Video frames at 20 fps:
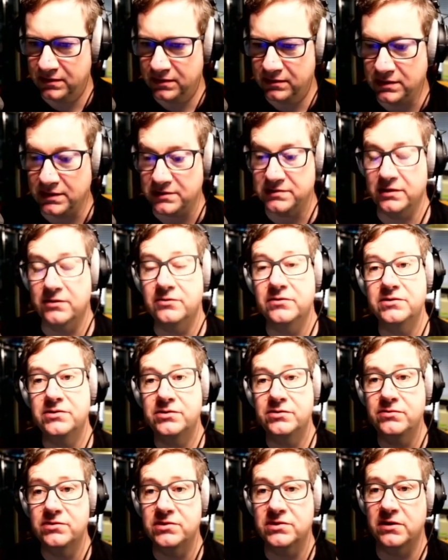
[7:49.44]
Yes, so as
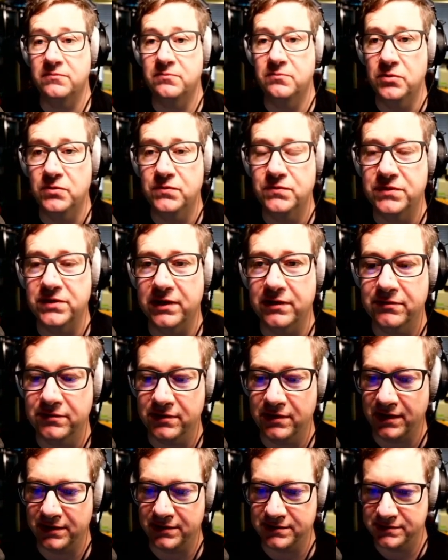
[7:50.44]
soon as I've moved out
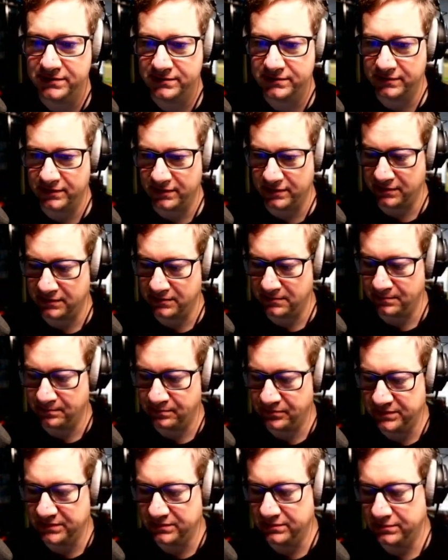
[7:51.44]
that
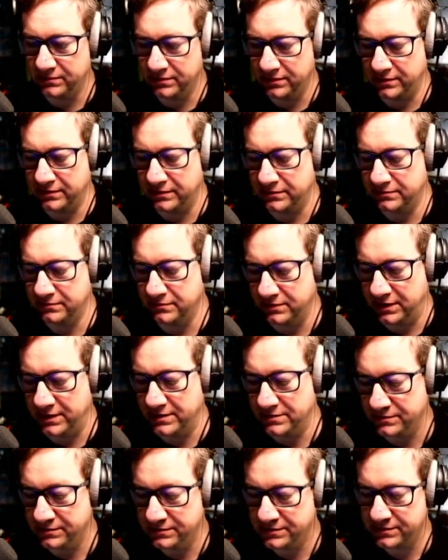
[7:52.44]

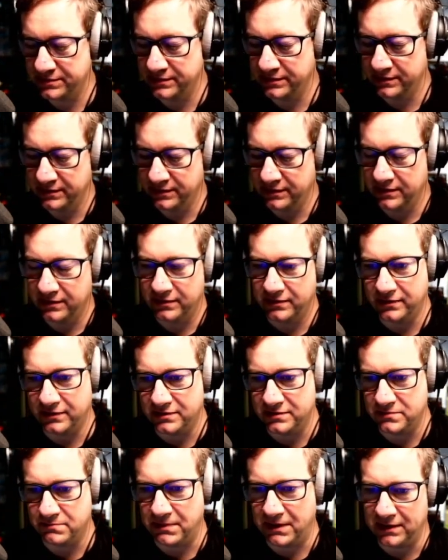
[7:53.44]
lens,
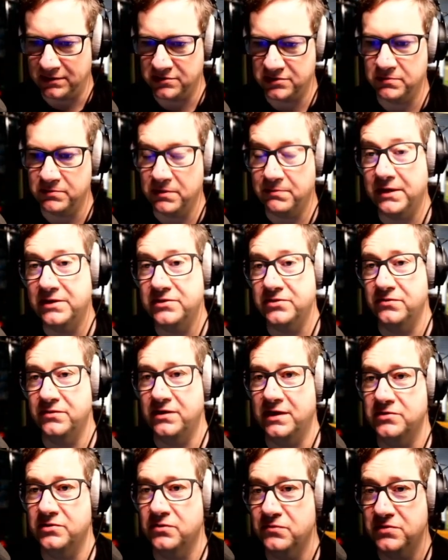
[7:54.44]
it's balanced a bit better, and
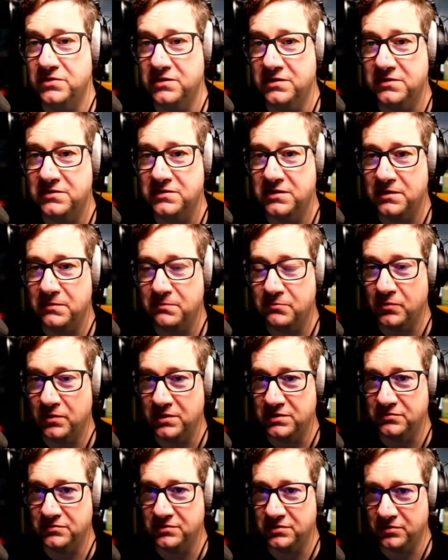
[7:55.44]
that's obviously a tip when
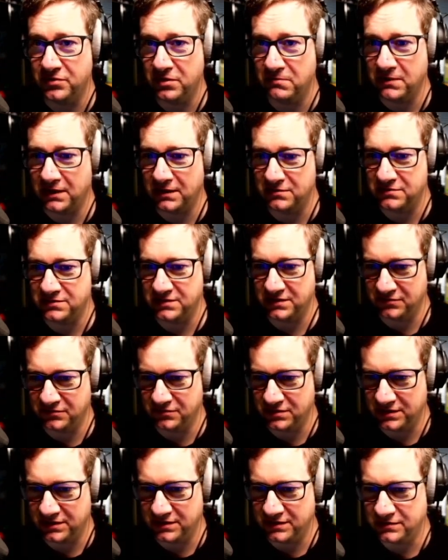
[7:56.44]
you're doing balancing on
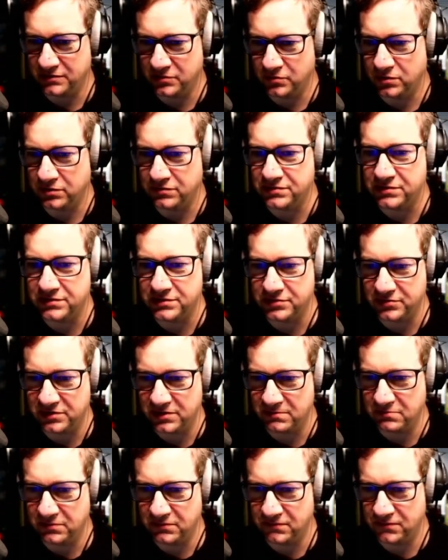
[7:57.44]
here. You want to do
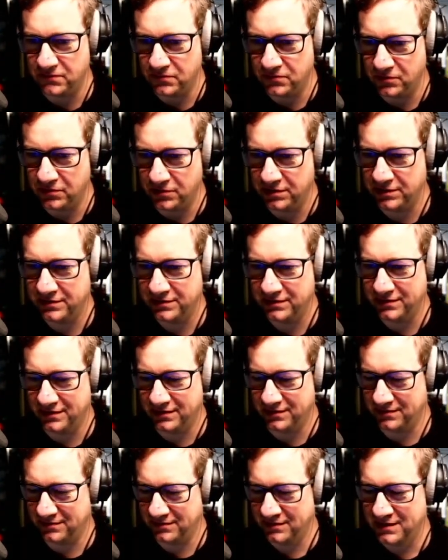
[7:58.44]
it before,
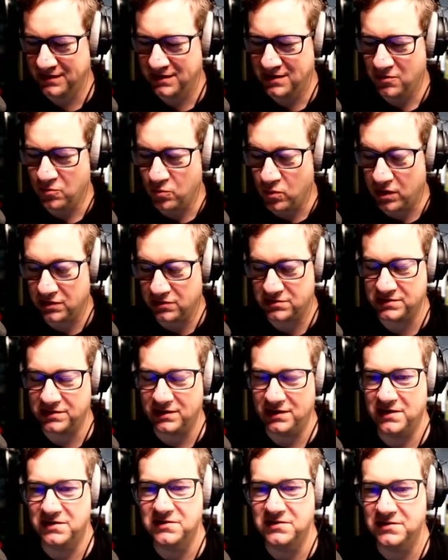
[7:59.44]
whilst the
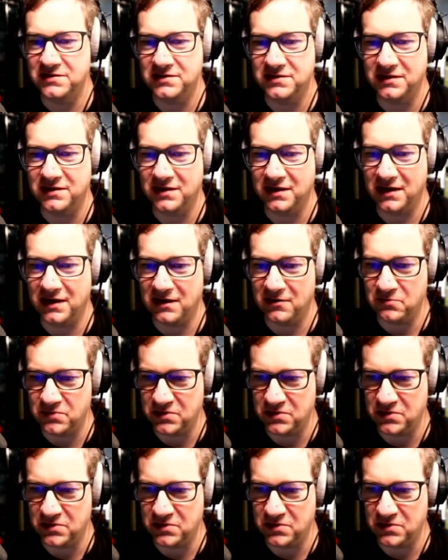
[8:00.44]
lens is sticking out,